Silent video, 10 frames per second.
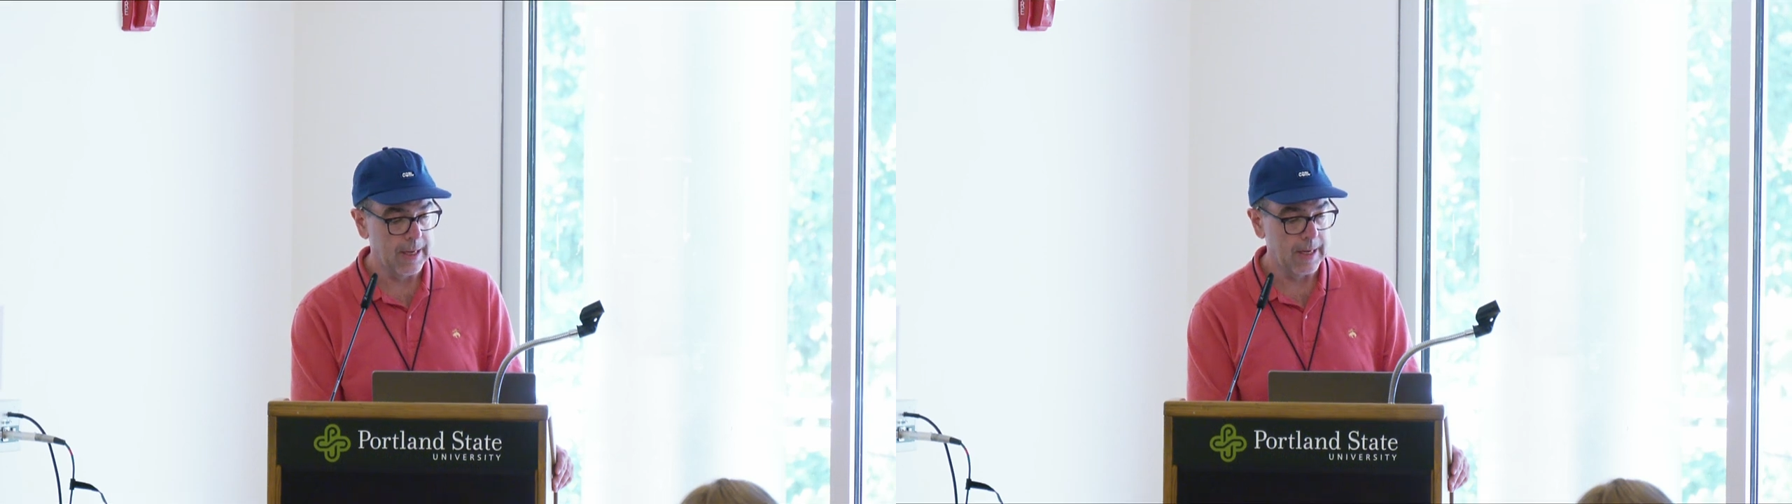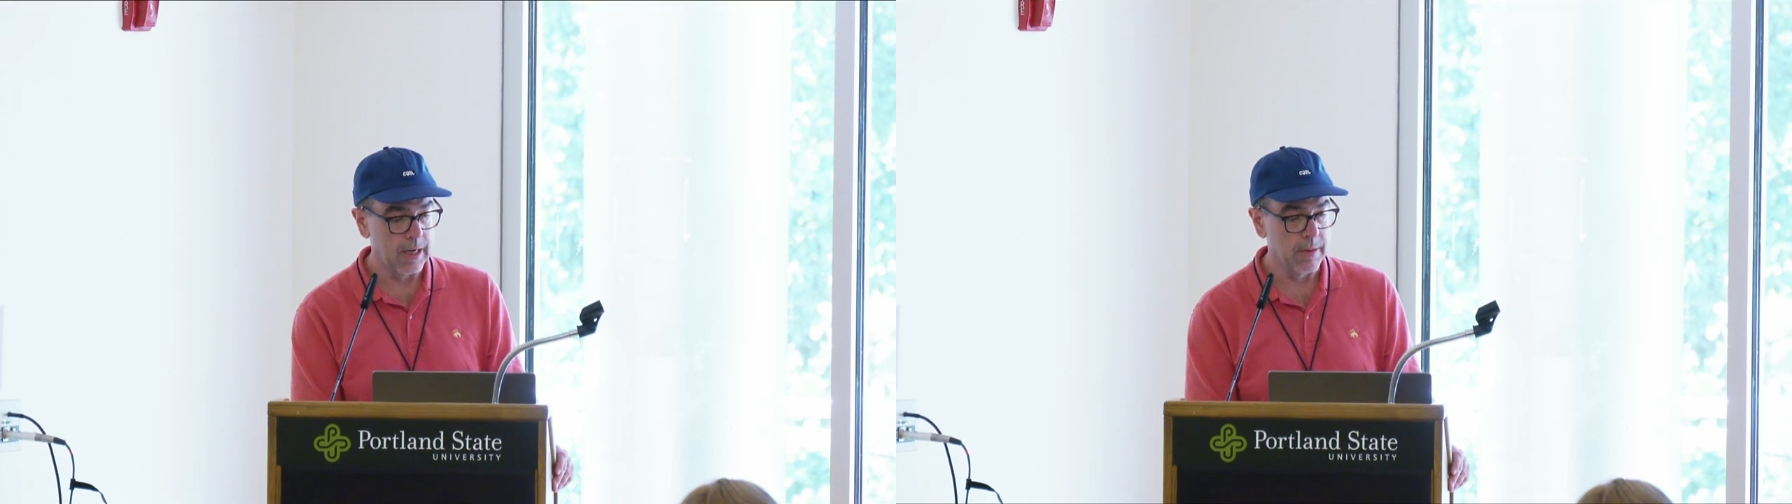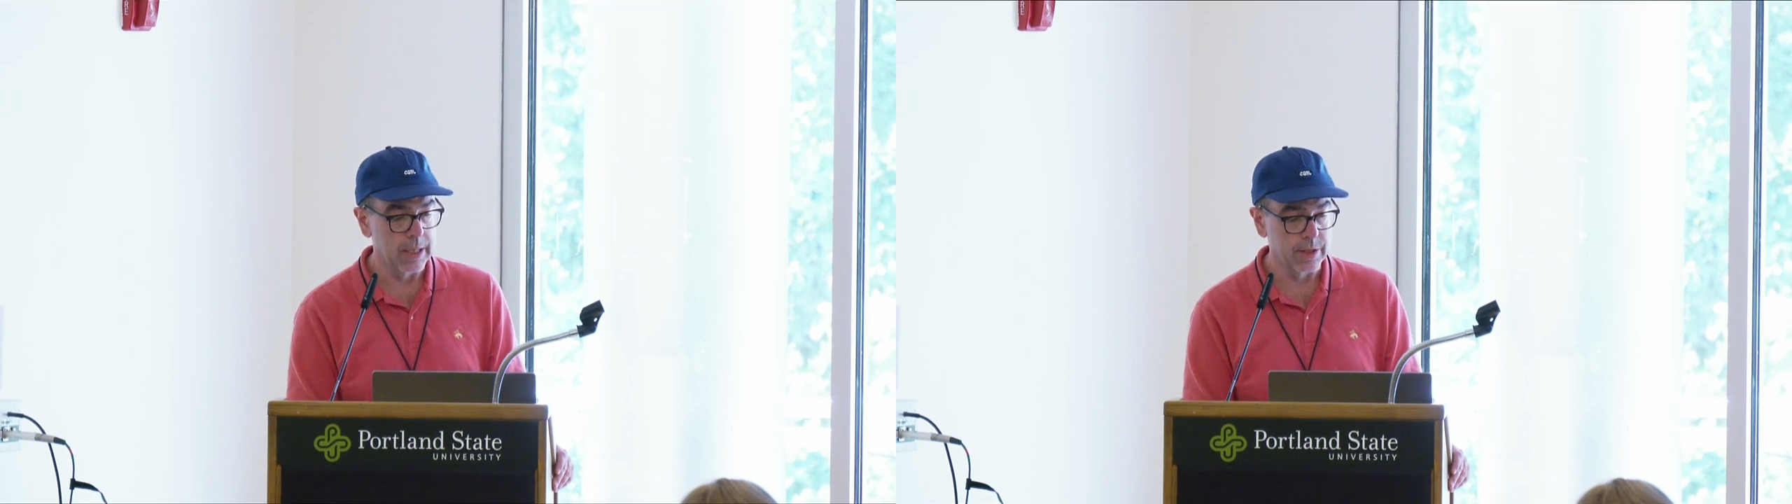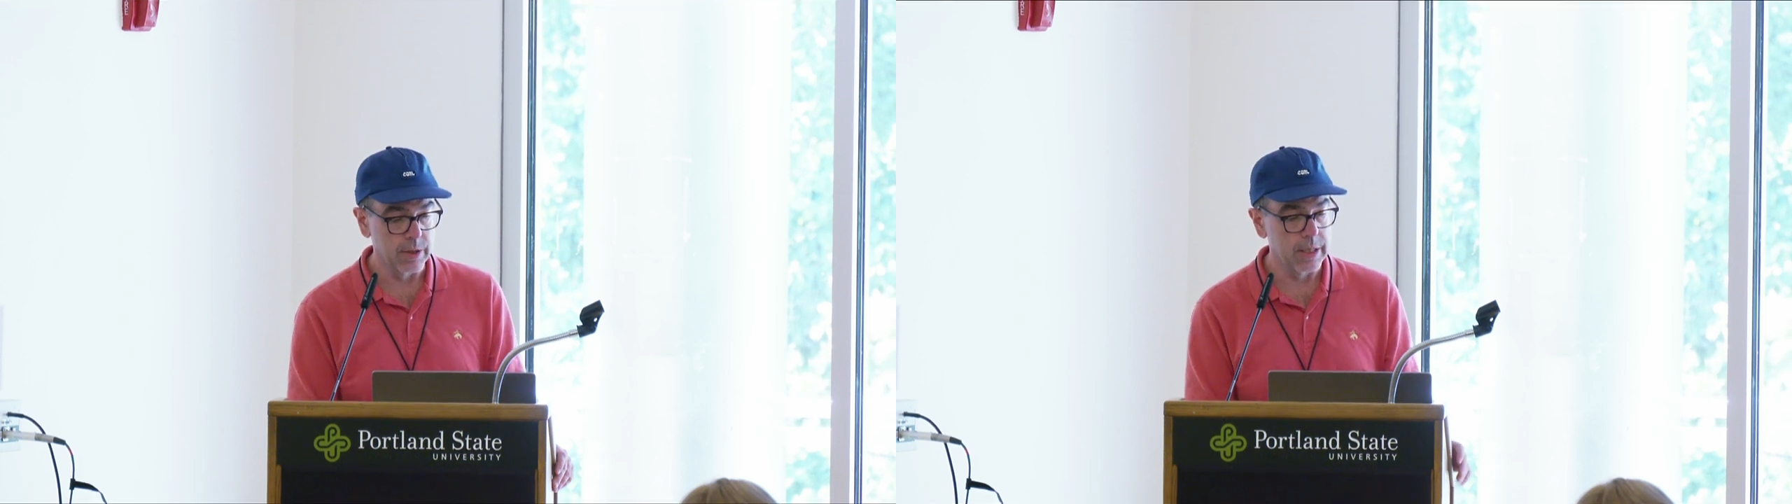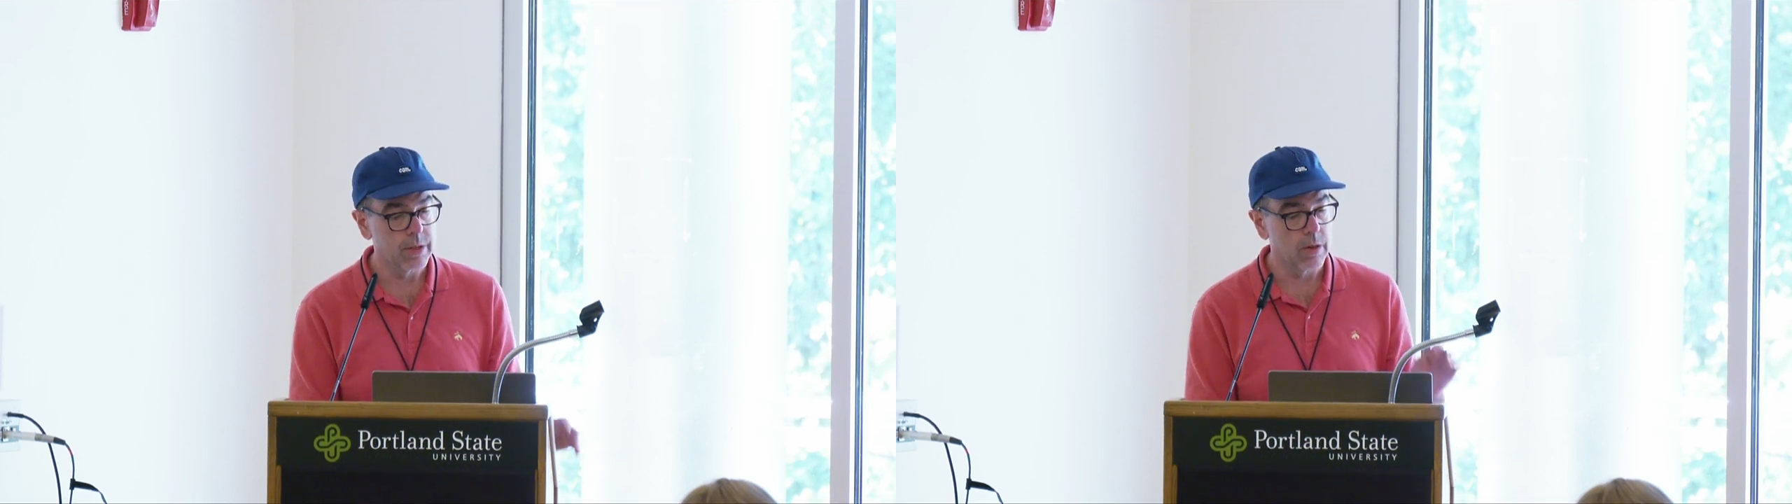And so
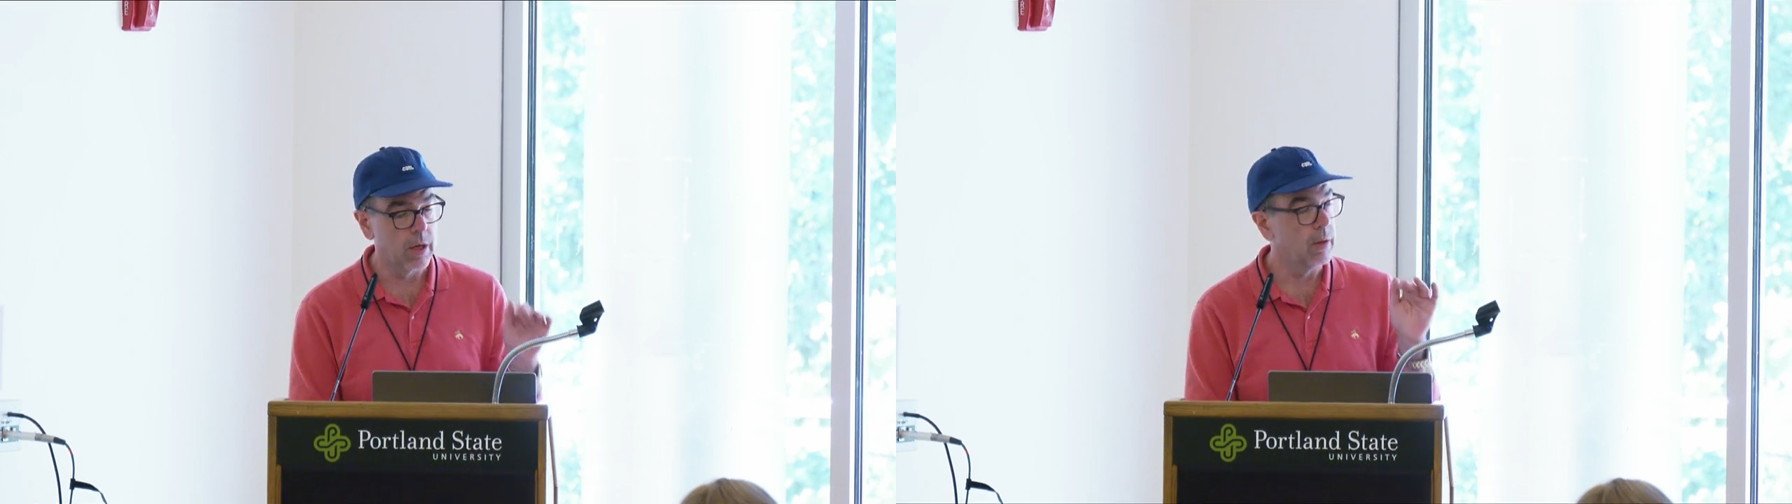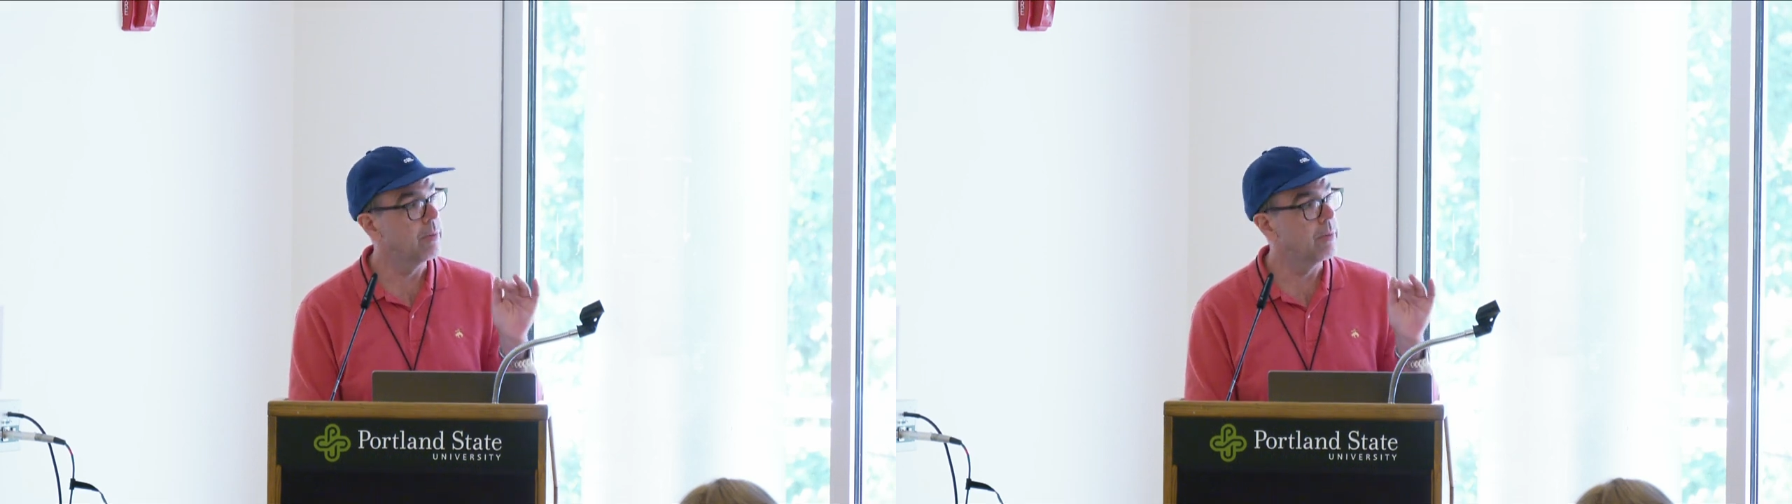these are all